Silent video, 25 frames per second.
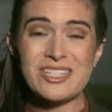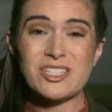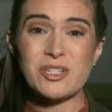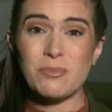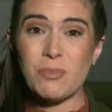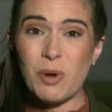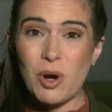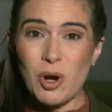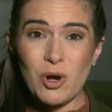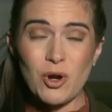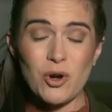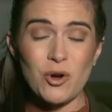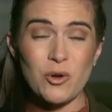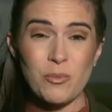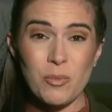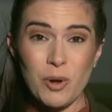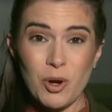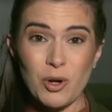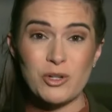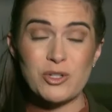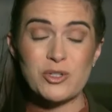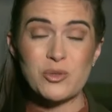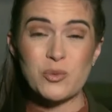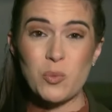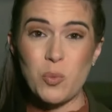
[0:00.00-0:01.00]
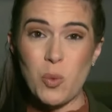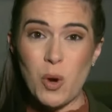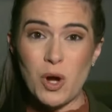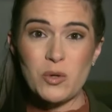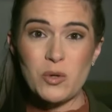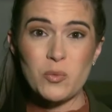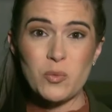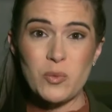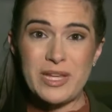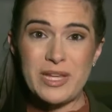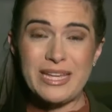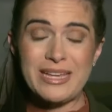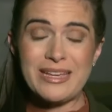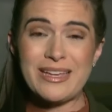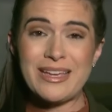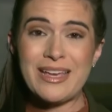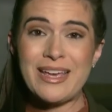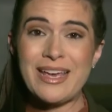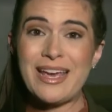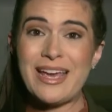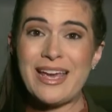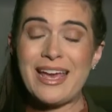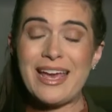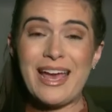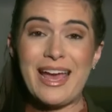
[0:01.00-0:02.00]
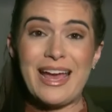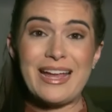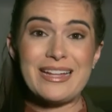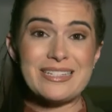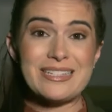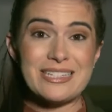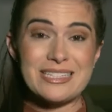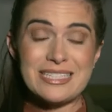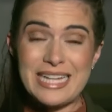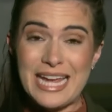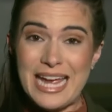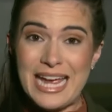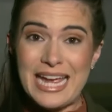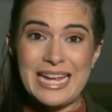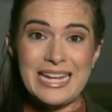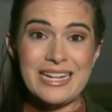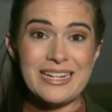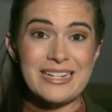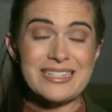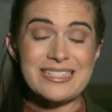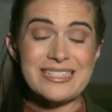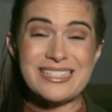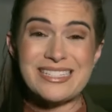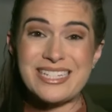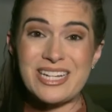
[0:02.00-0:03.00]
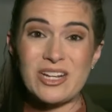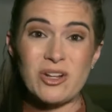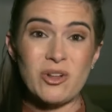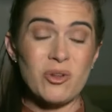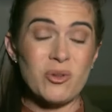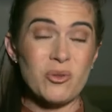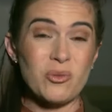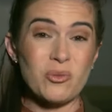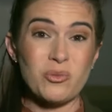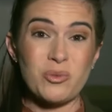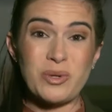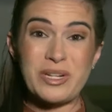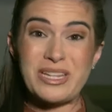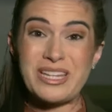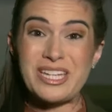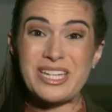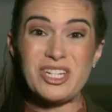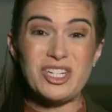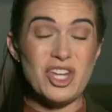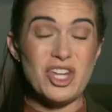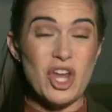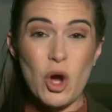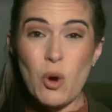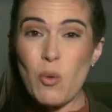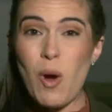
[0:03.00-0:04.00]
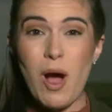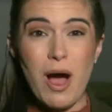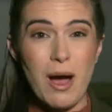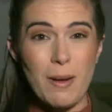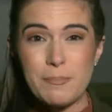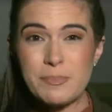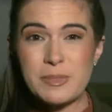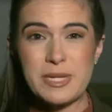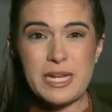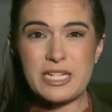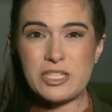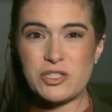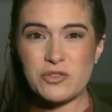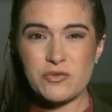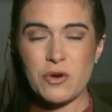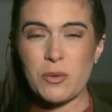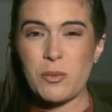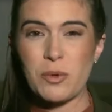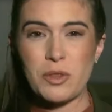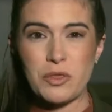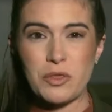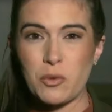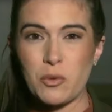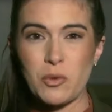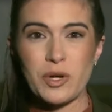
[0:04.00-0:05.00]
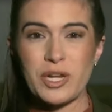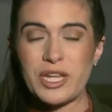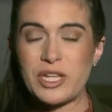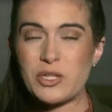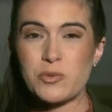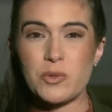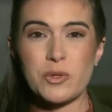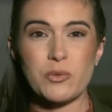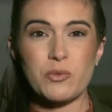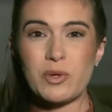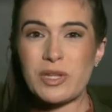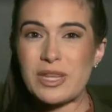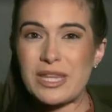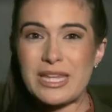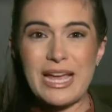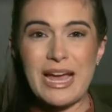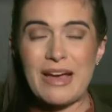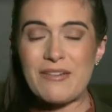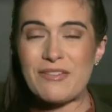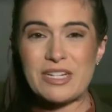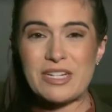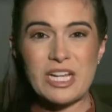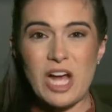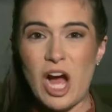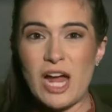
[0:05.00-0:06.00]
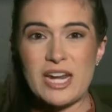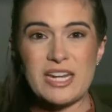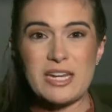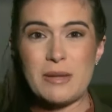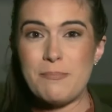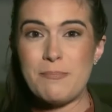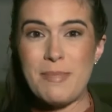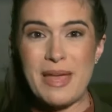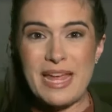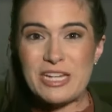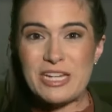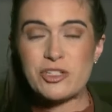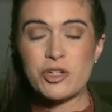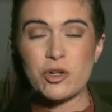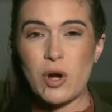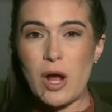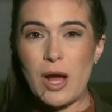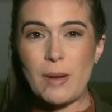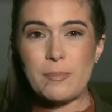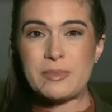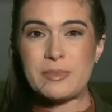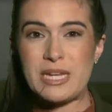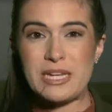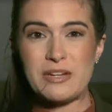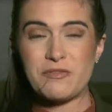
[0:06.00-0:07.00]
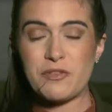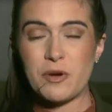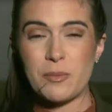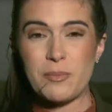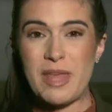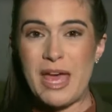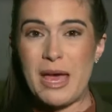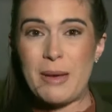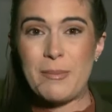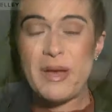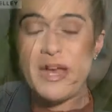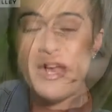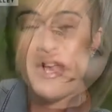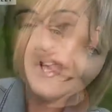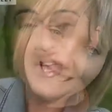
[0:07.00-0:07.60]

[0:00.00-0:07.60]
Tomorrow marks one week. And today, still really no updates from authorities. We really haven't gotten a major update from them